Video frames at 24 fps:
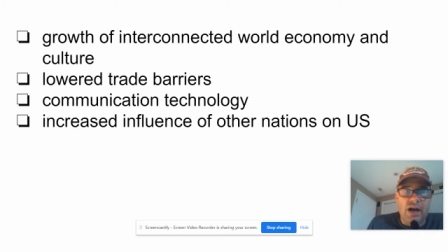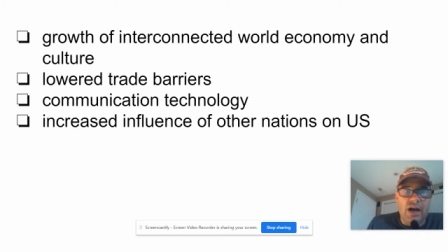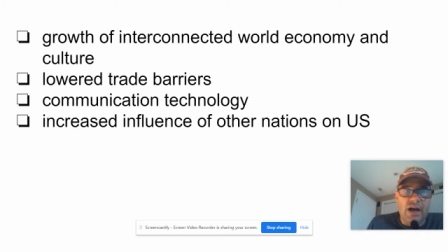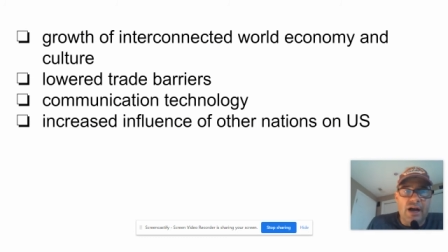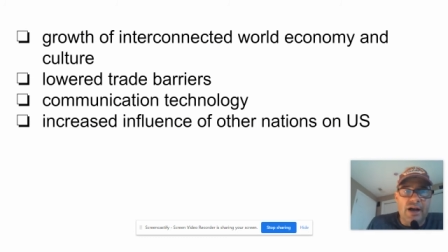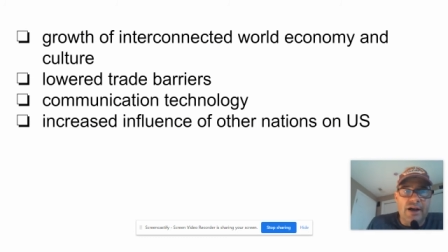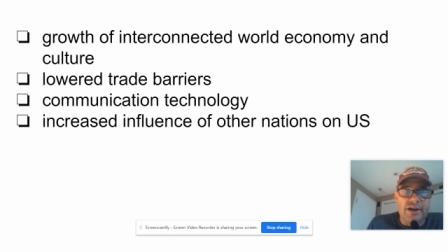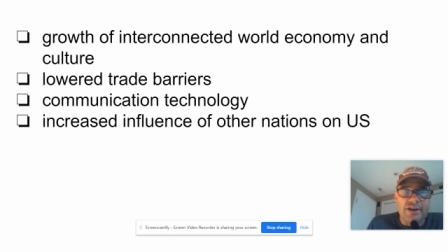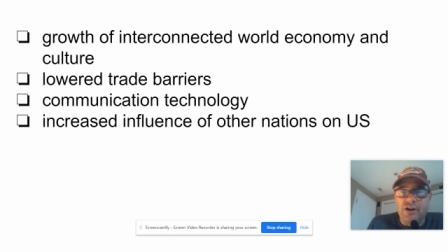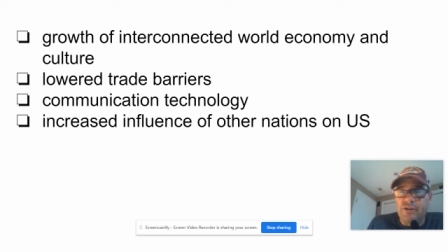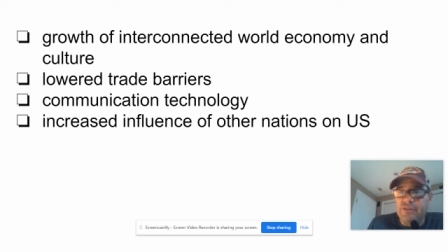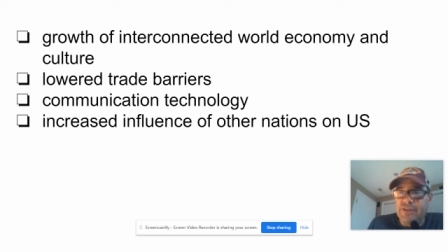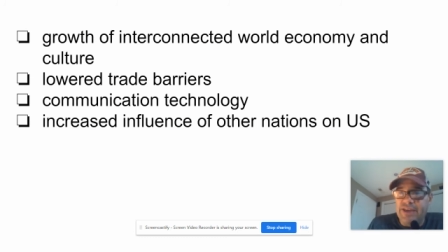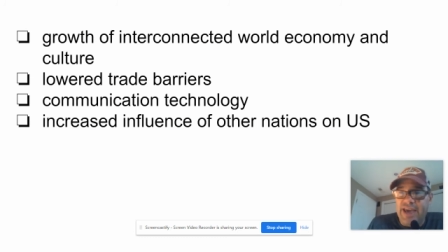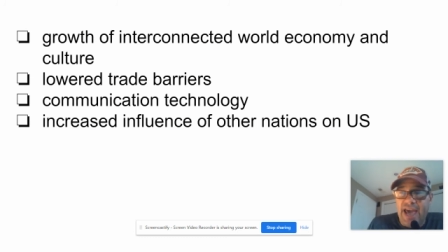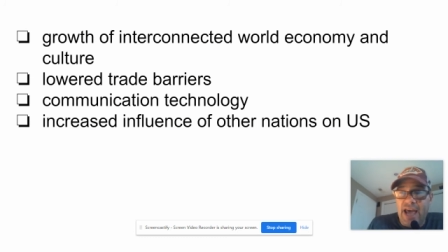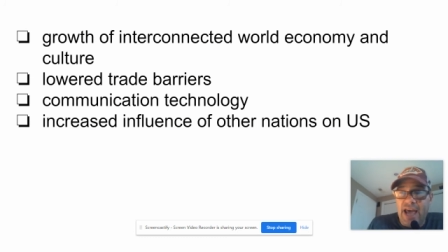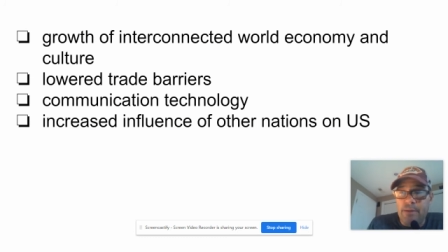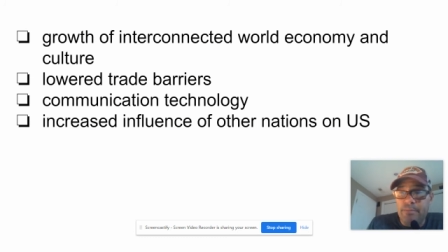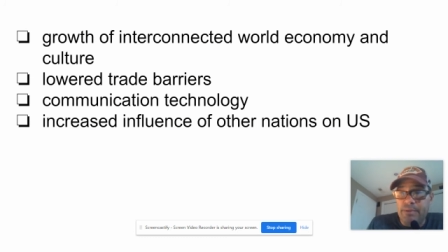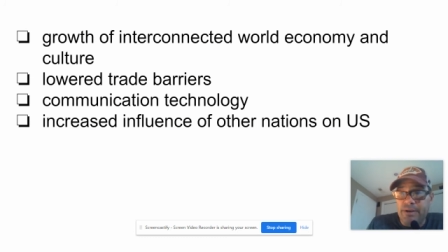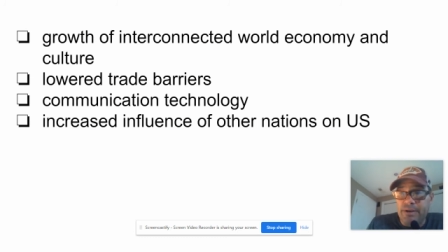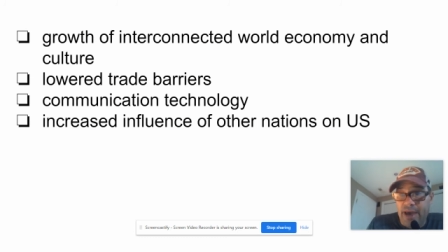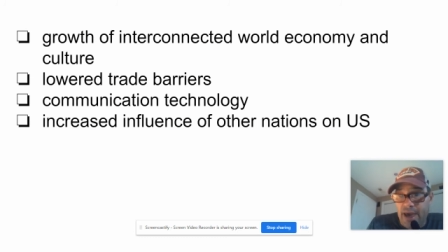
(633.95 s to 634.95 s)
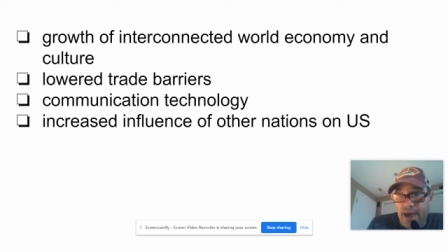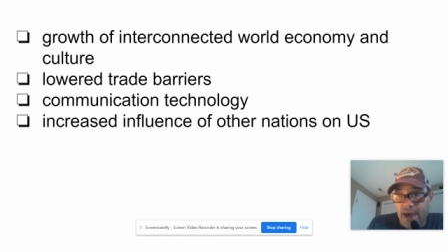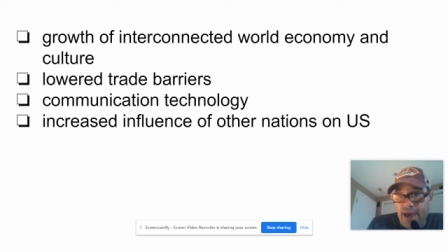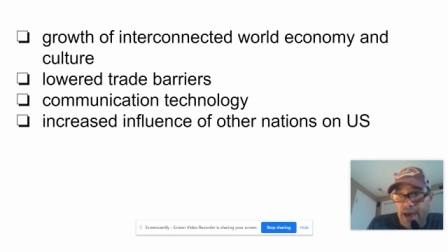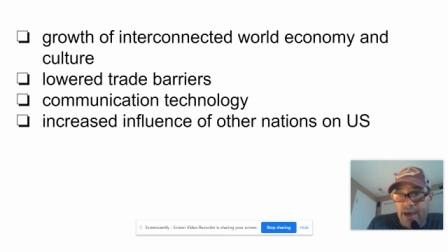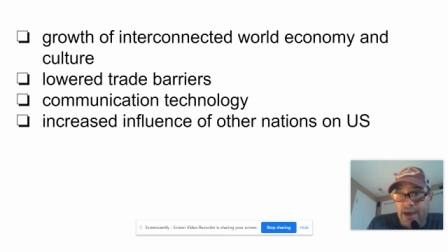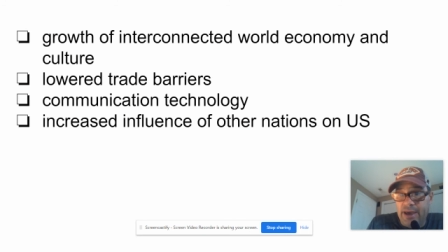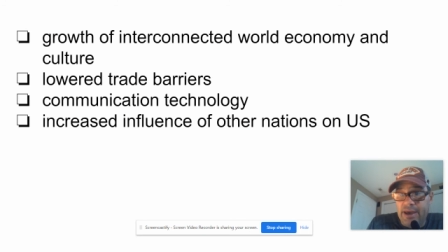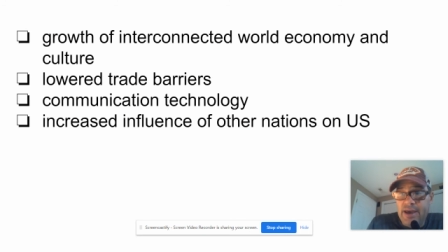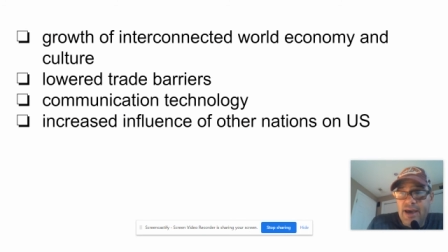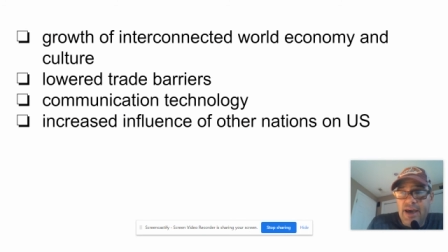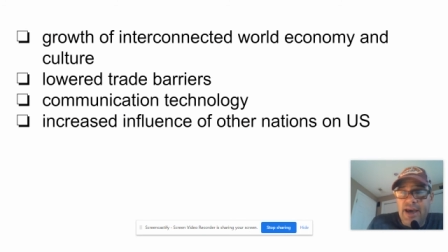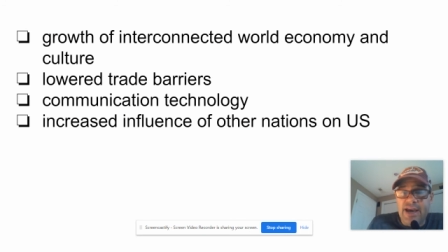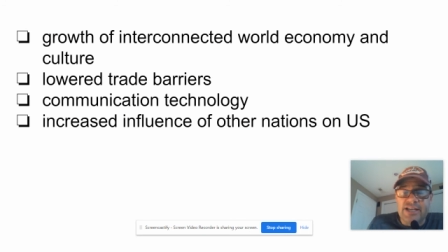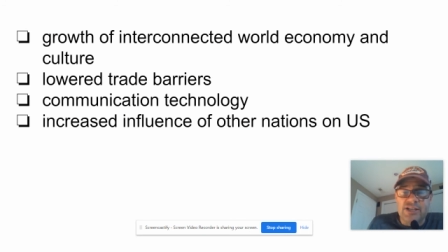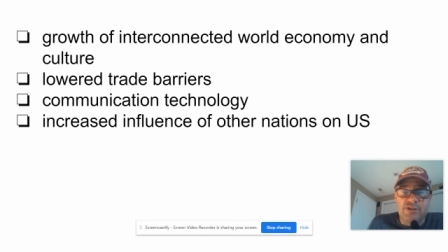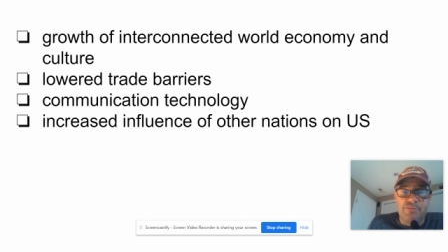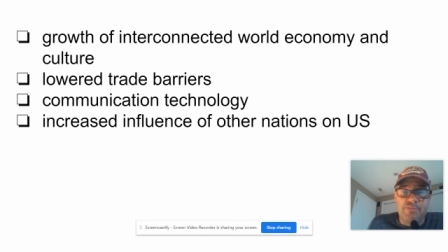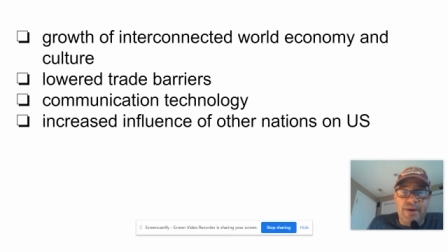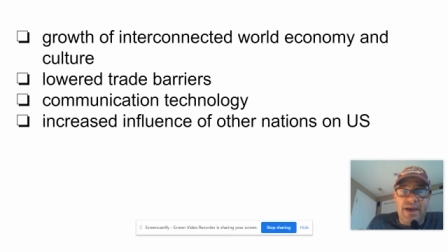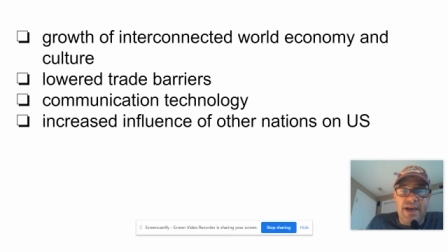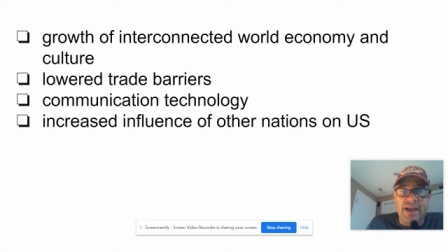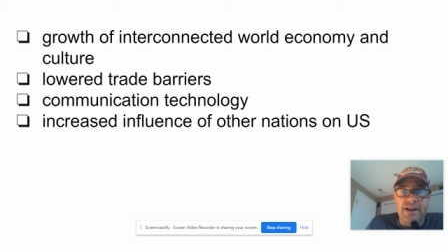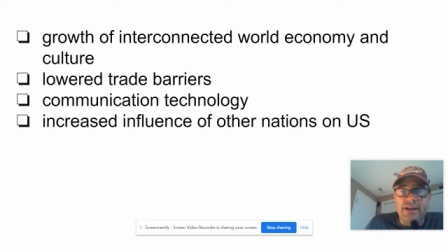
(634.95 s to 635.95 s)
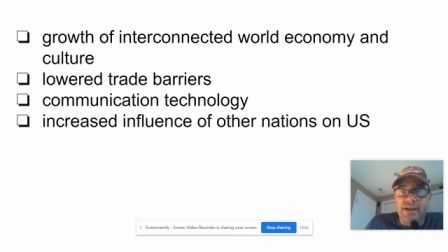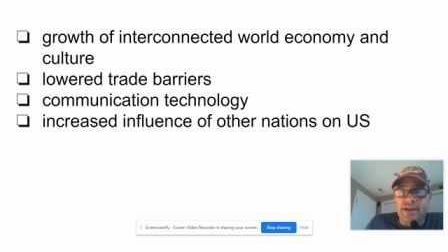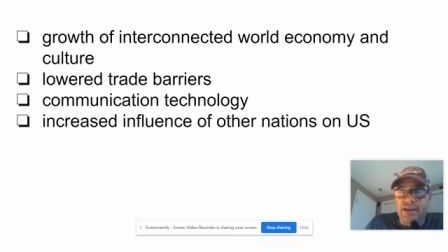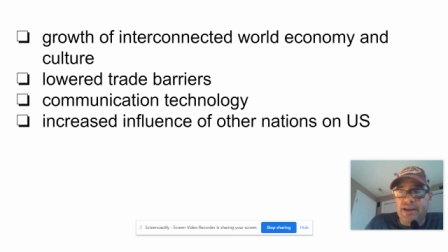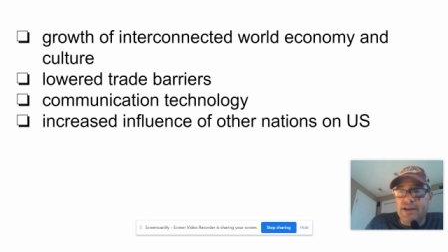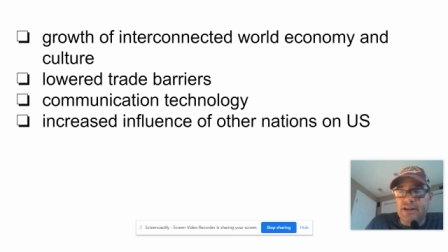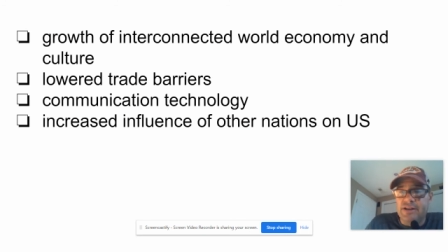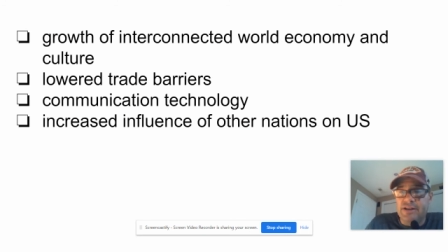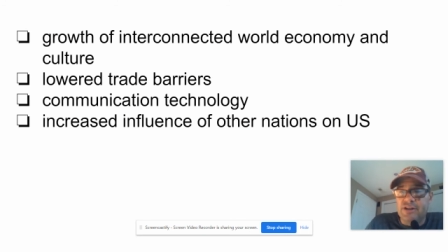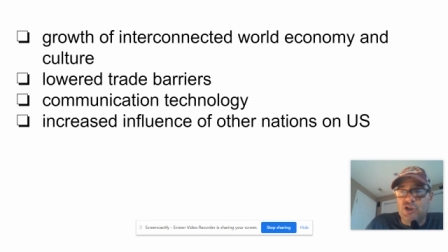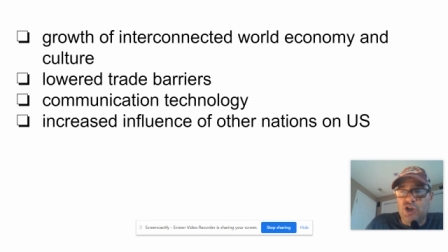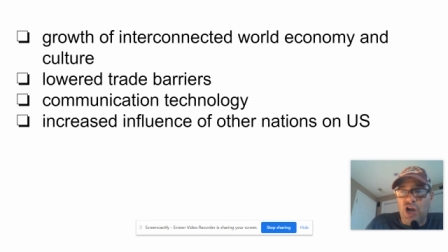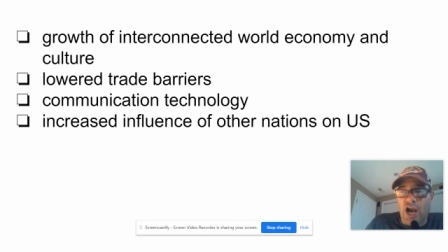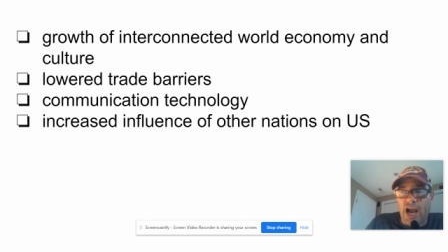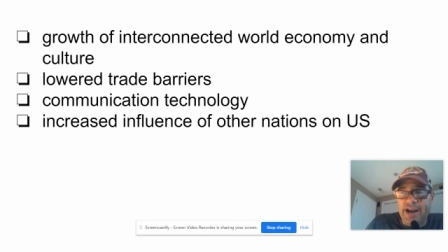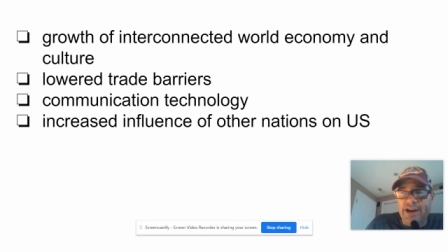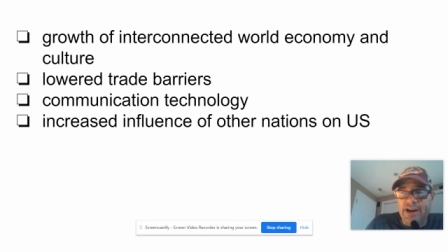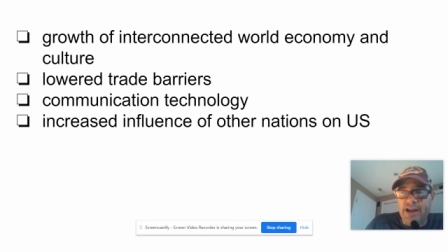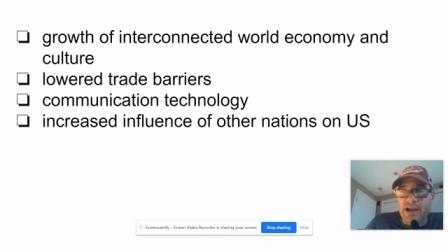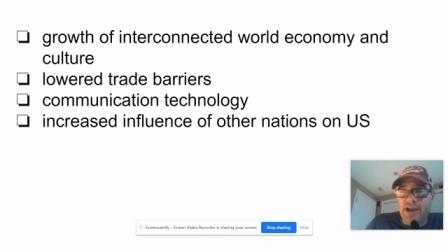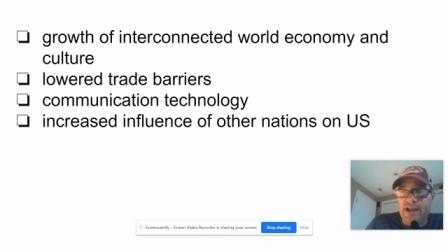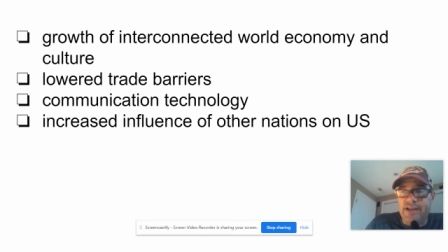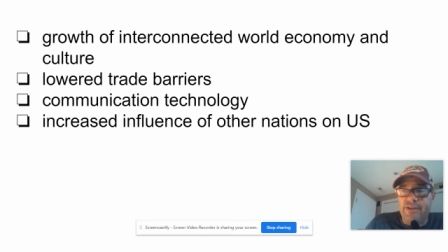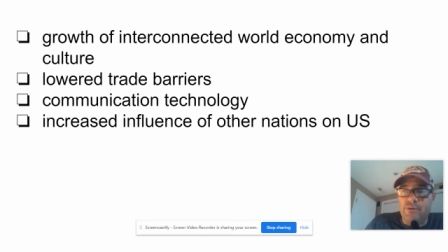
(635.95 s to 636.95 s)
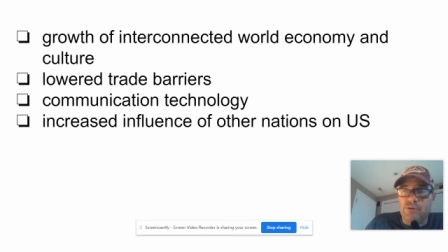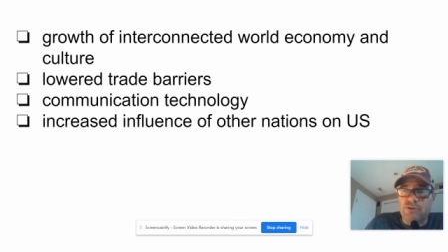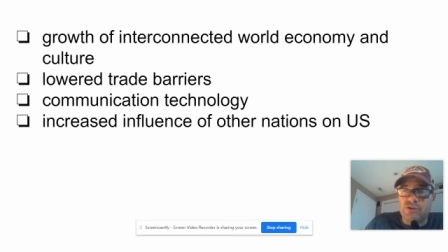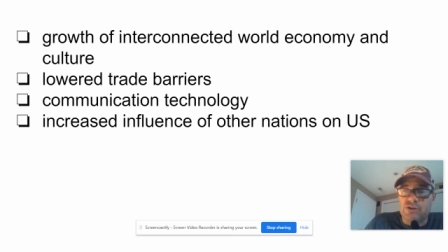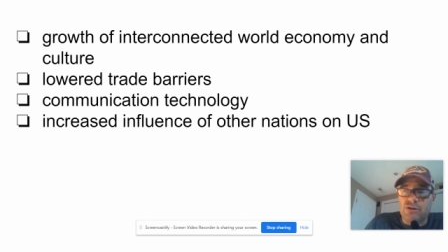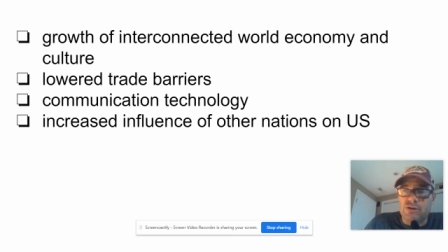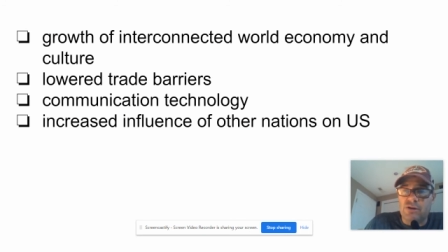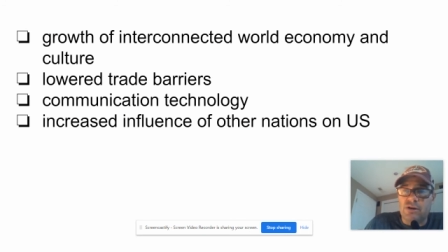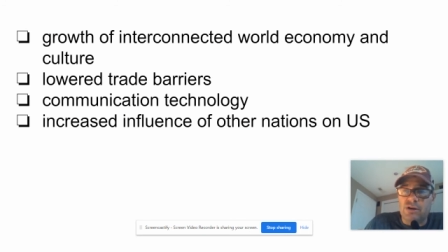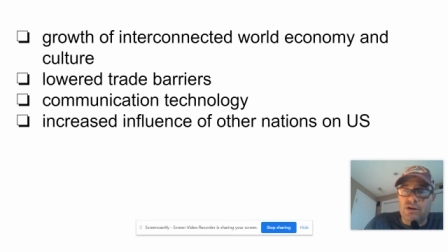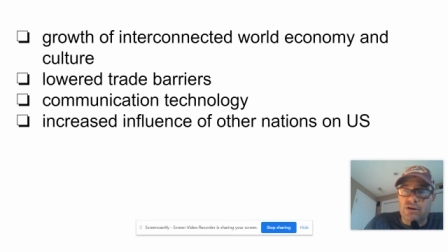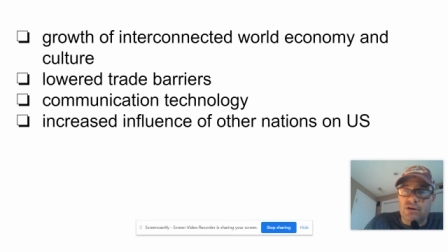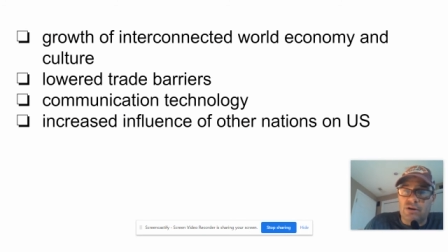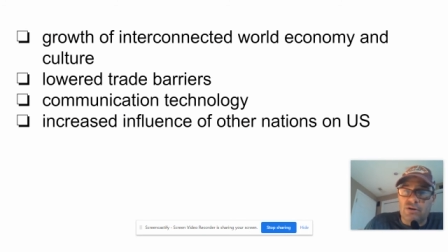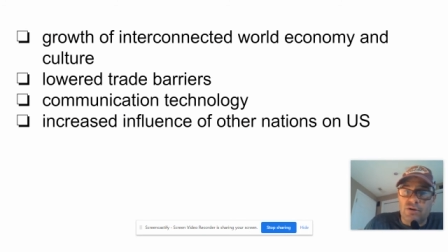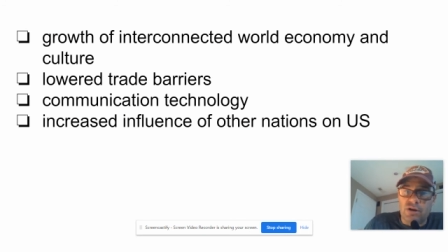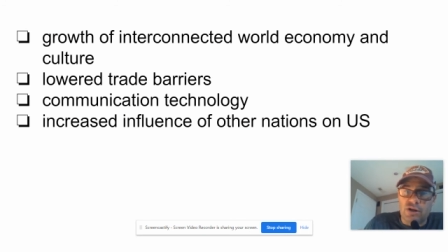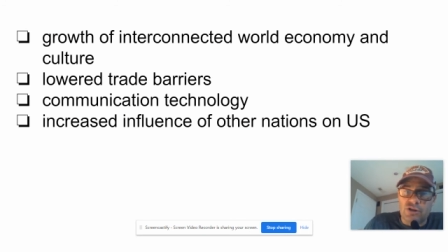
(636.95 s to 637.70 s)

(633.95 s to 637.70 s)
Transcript: Uh, you know, the NBA has been in China and there was a, a,